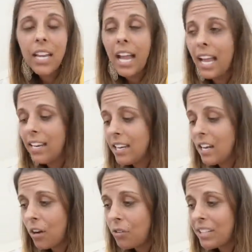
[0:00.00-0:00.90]
And
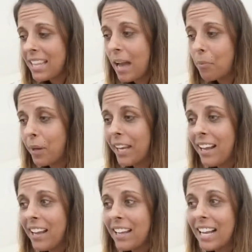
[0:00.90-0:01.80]
not only that, but
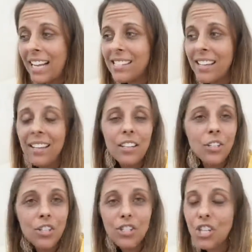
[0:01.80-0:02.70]
guys,
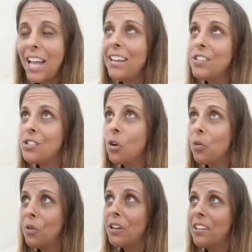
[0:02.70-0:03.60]
Jen,
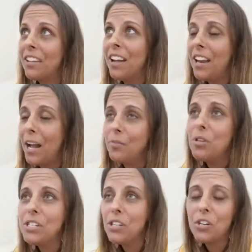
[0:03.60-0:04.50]
and I'm
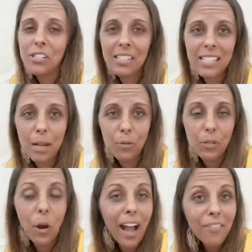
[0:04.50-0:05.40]
using her as an example.
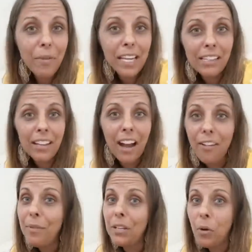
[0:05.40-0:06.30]
So I've made
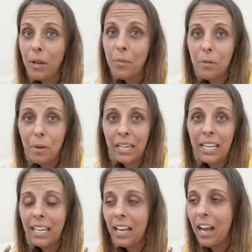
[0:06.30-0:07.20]
quite a bit of
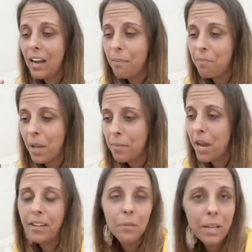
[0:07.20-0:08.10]
money. I'm
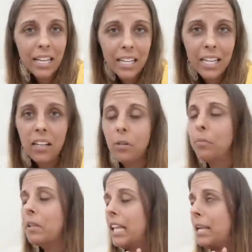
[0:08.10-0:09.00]
not going to make any income
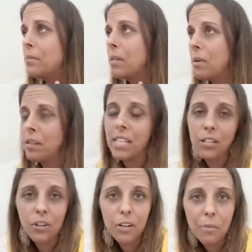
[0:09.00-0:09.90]
claims. I'm not saying
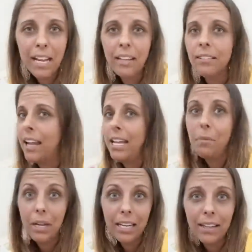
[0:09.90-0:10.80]
you're going to make any
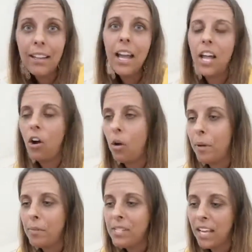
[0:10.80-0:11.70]
money at all. But
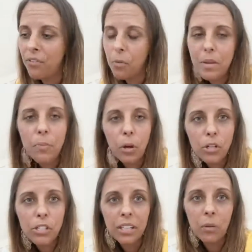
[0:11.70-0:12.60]
I'm saying for me
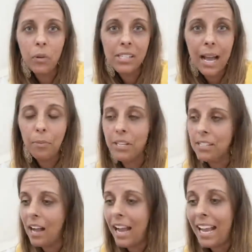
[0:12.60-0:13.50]
personally, what's happened is
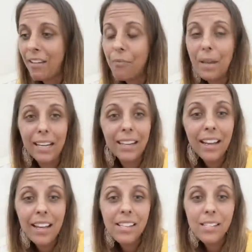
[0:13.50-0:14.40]
I have made
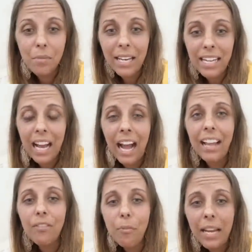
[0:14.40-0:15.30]
some money. I
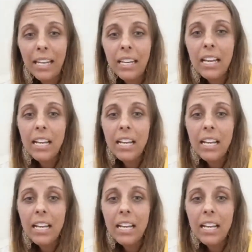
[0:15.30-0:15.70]
have made